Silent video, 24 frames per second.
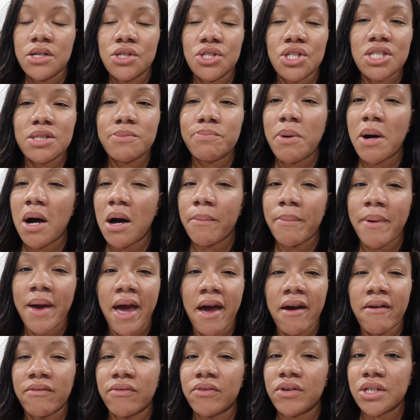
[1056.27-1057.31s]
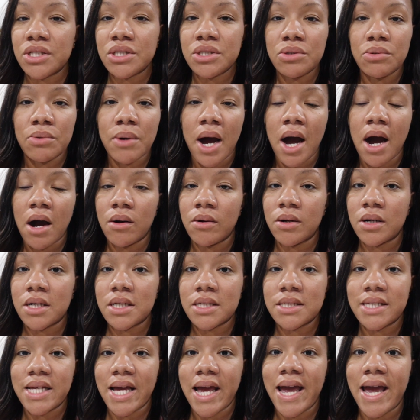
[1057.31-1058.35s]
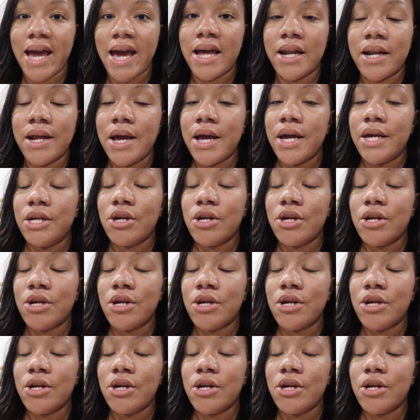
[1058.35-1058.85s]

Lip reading: just pump every 2 hours and